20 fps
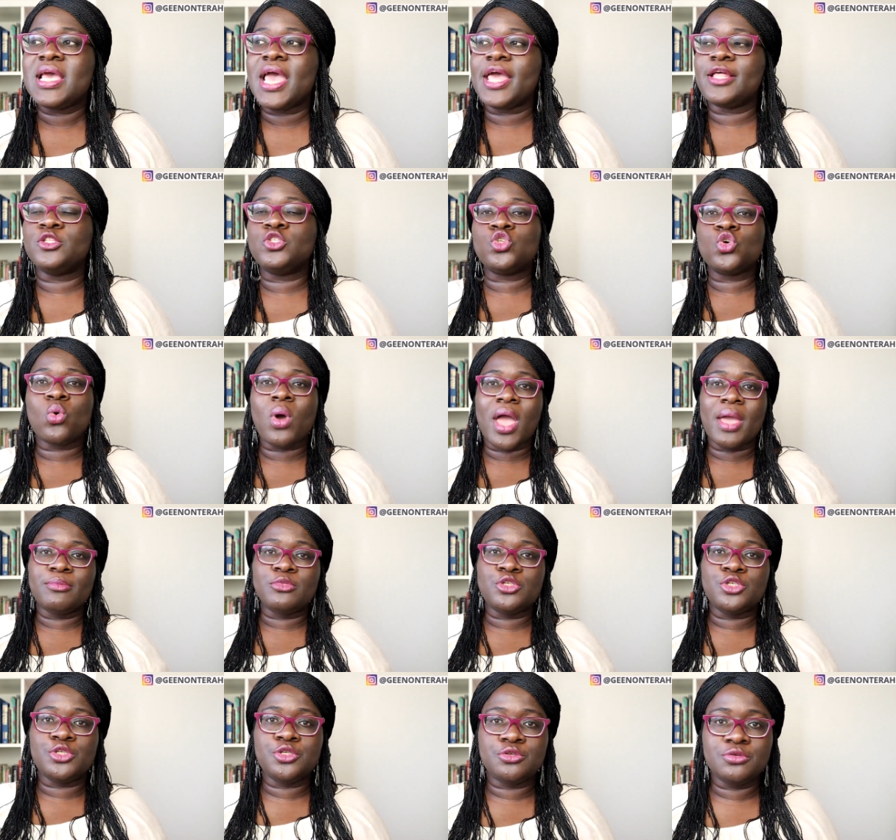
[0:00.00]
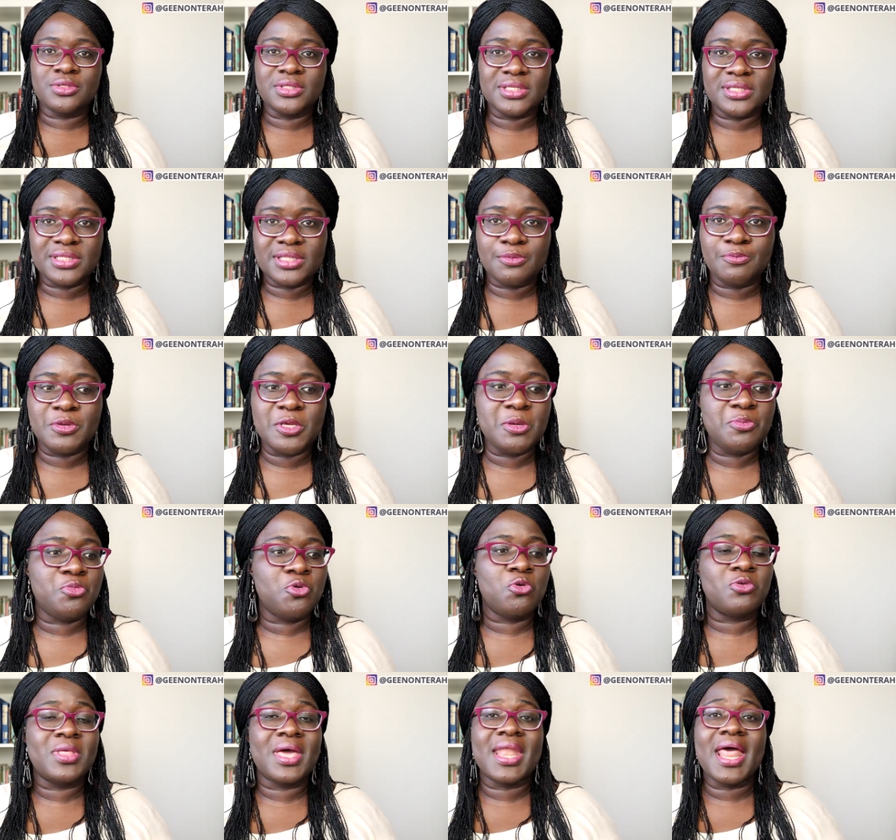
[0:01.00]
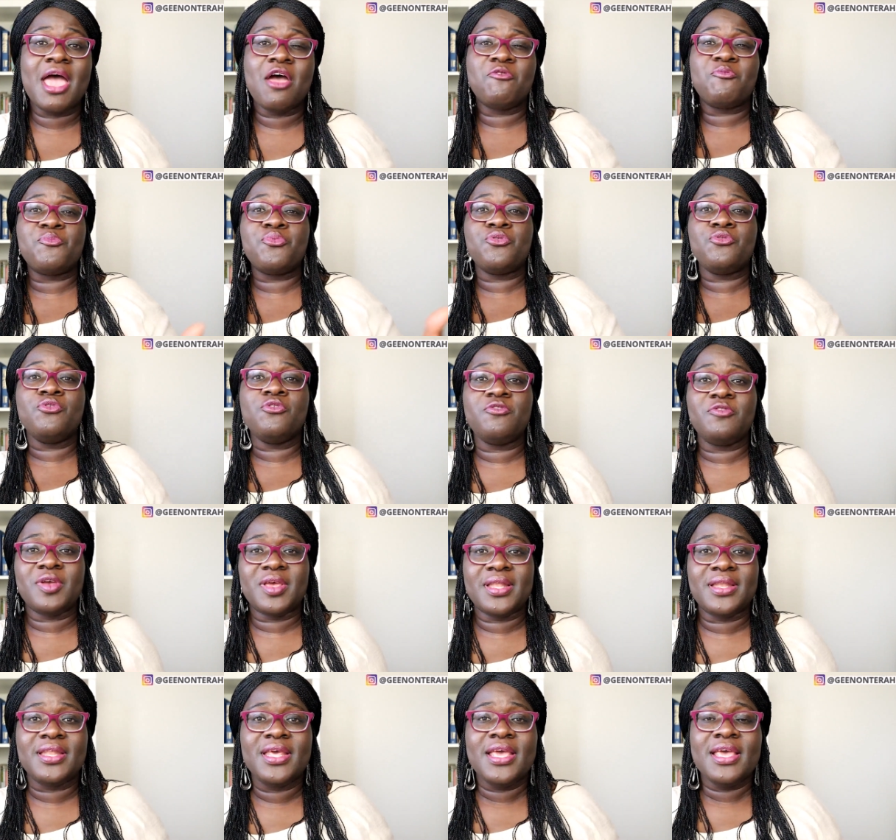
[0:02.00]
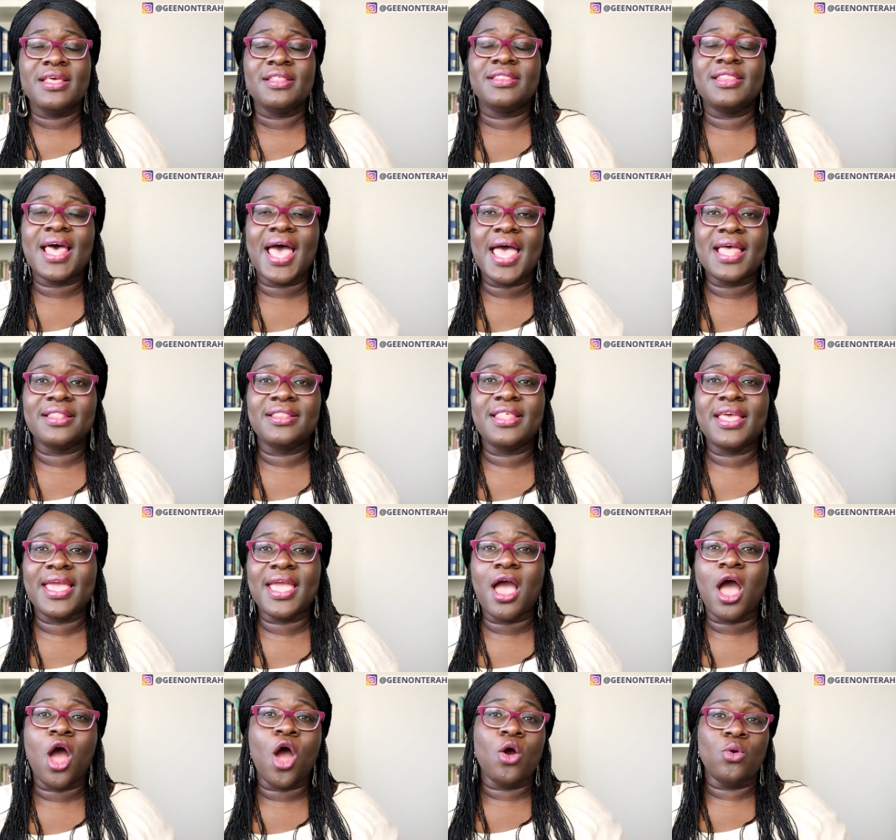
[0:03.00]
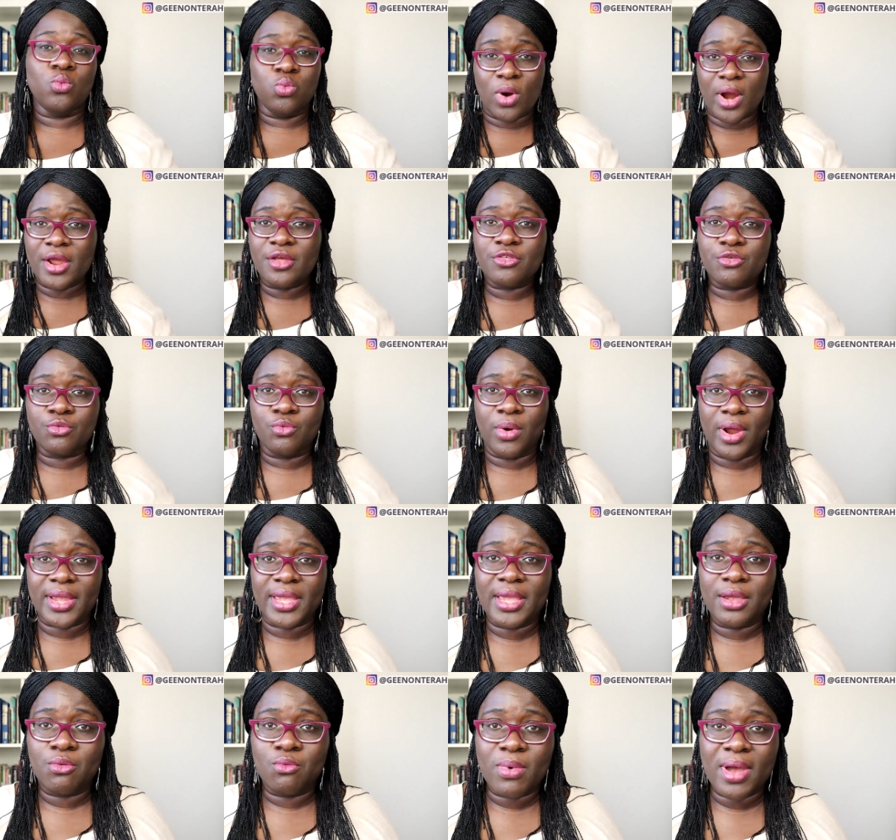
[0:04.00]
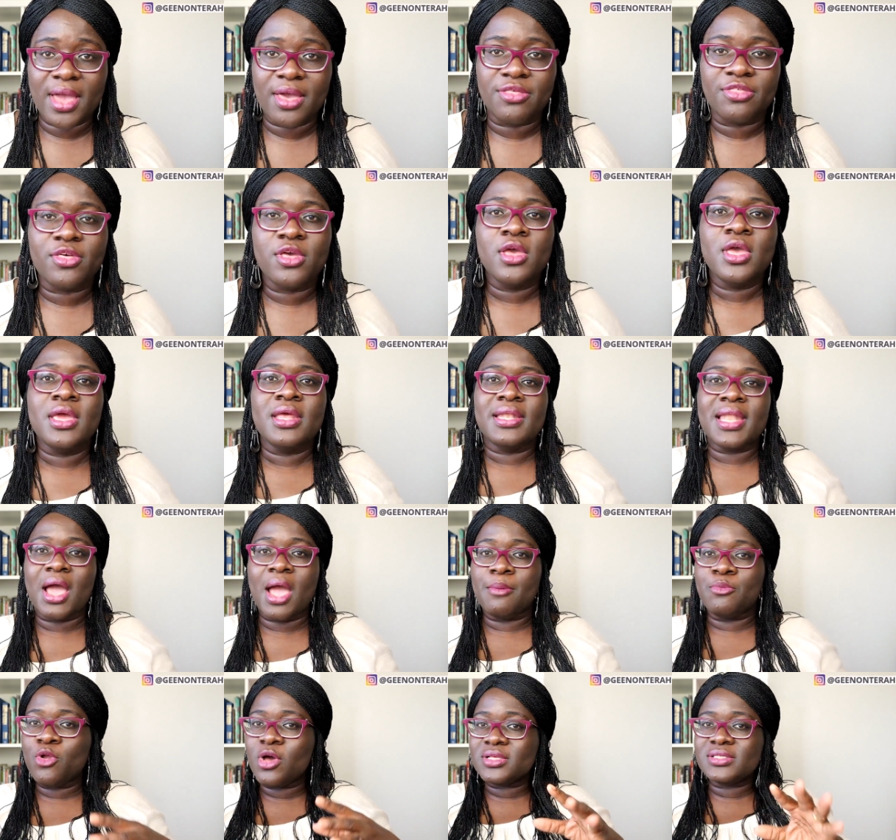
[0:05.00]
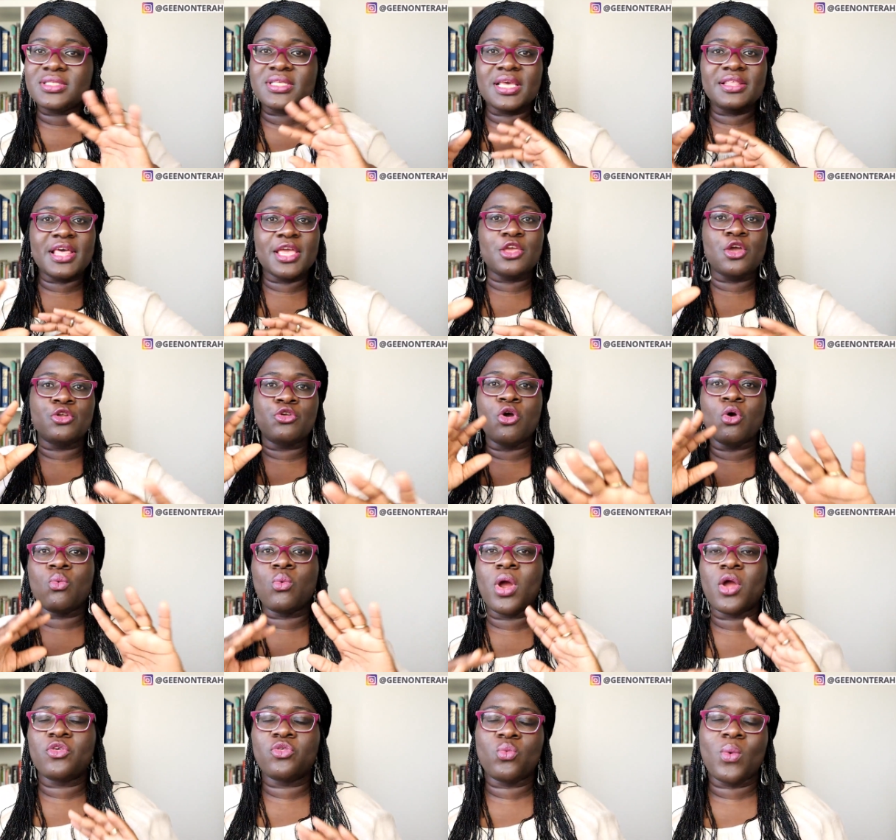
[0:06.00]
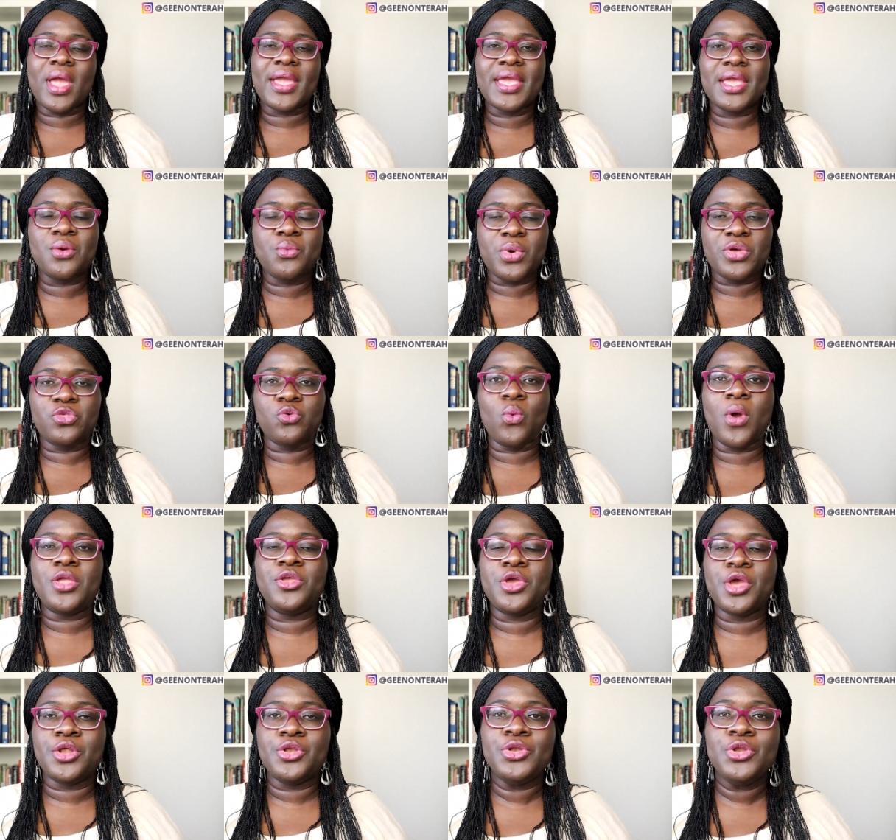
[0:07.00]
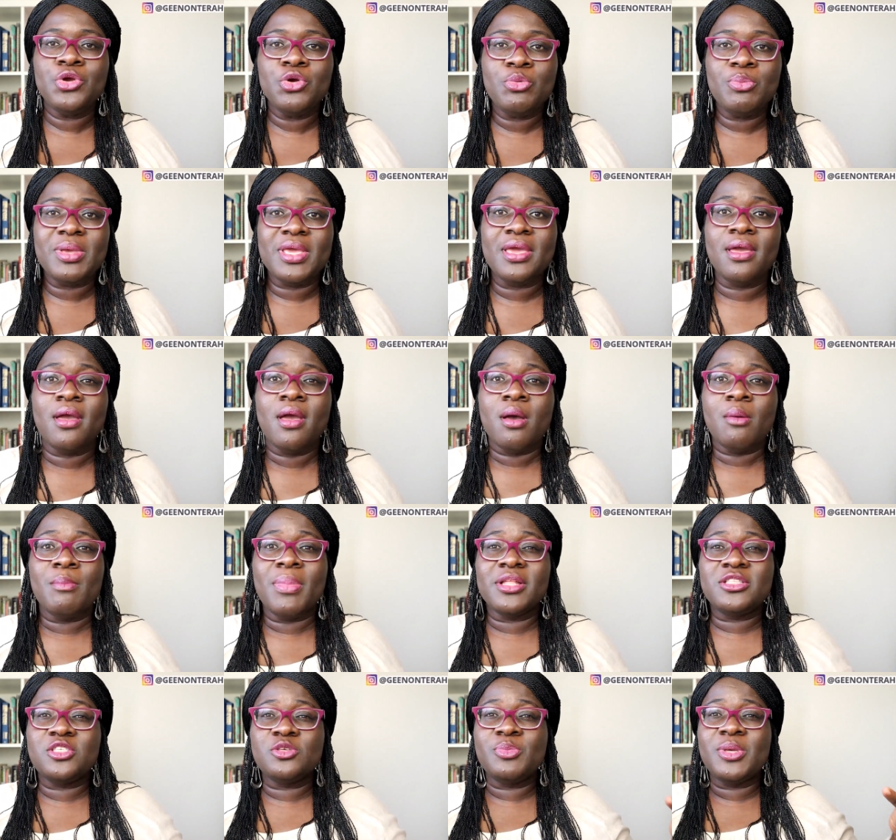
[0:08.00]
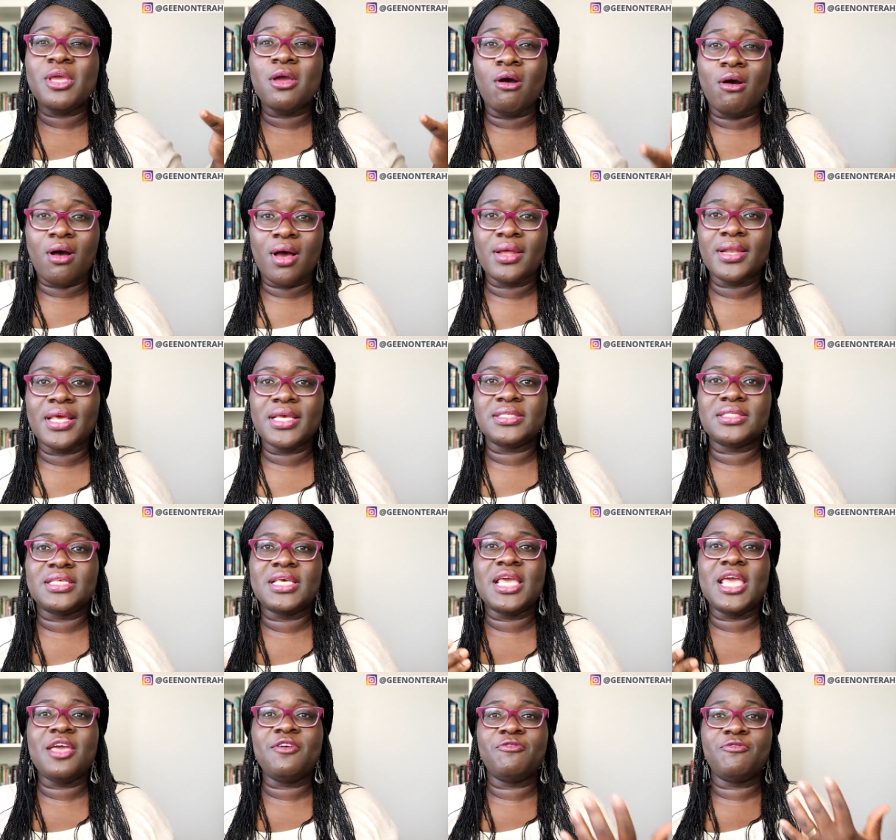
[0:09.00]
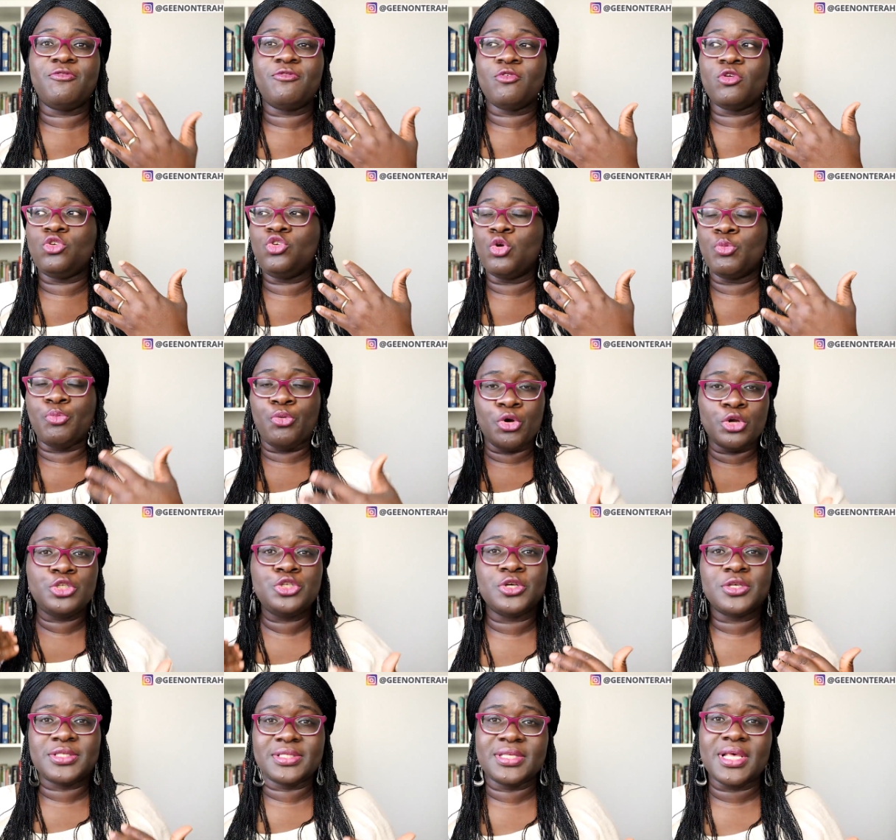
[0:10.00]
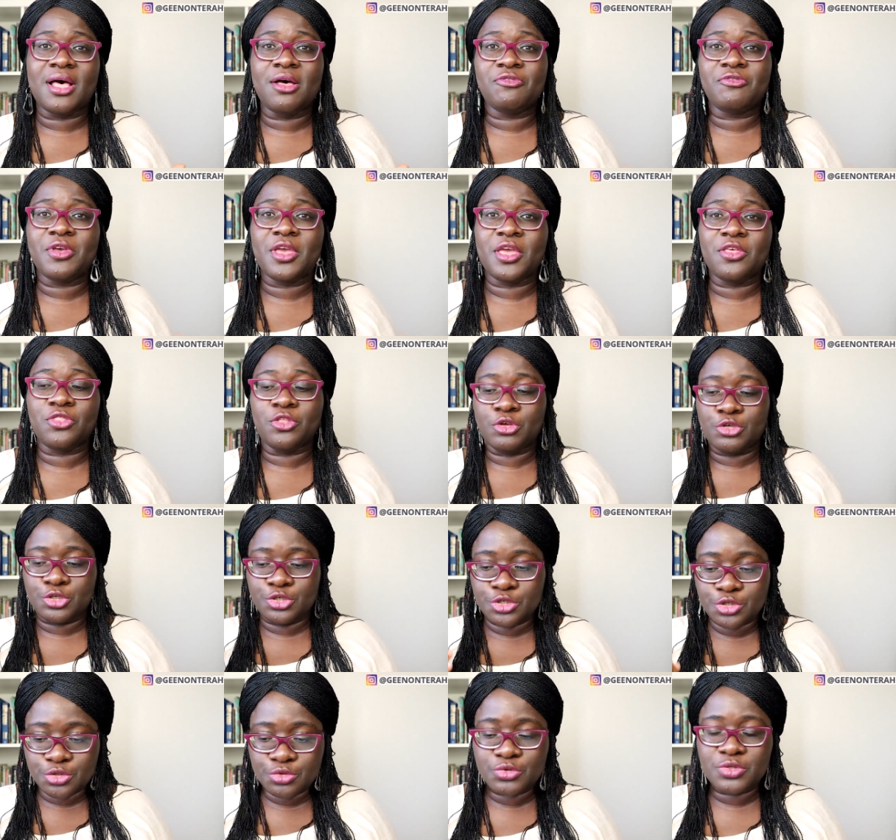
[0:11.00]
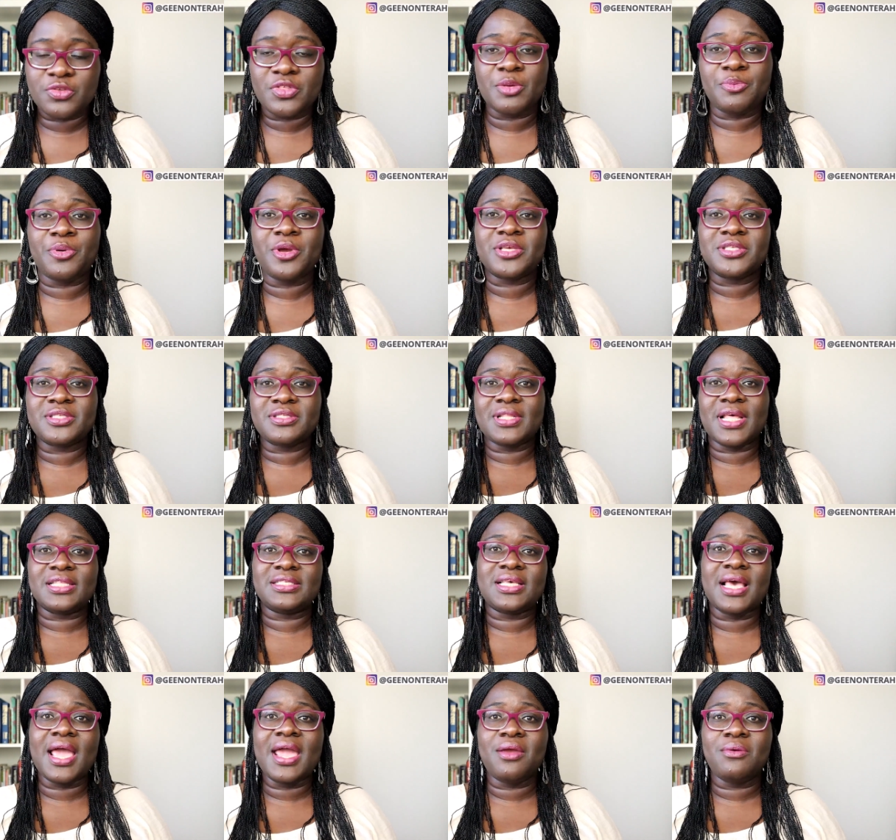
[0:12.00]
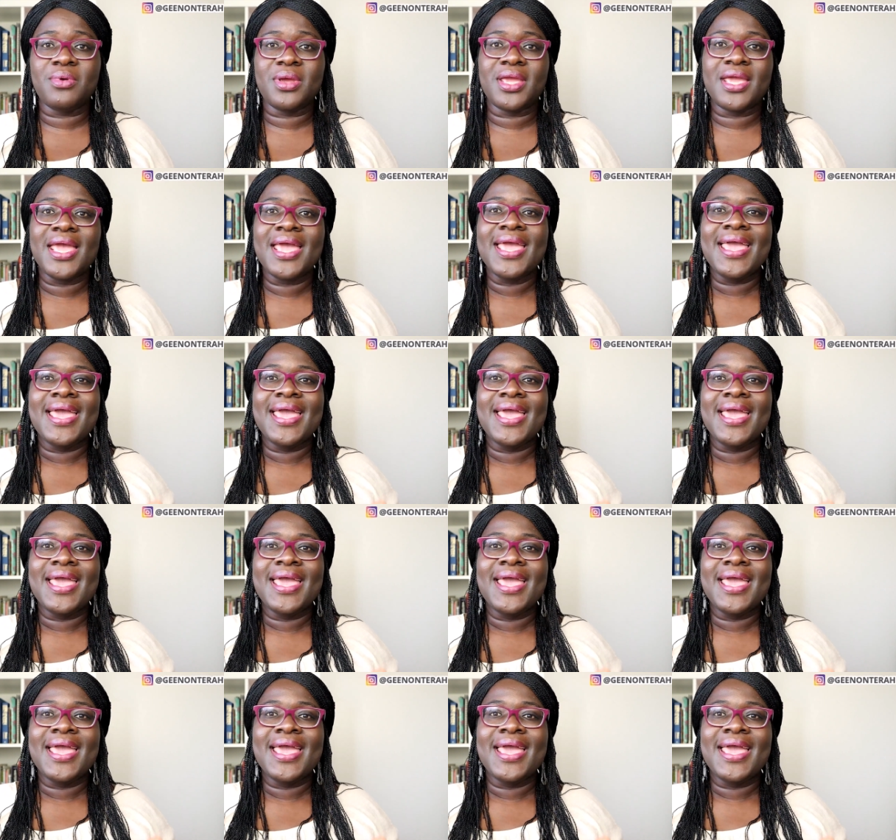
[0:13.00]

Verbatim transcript: And so I'm choosing the people that have proven that they are worth working with. Now, I'm not saying that you're not worth working with when you're a newbie, but to be honest, if you put yourself in the shoes of the person that's hiring,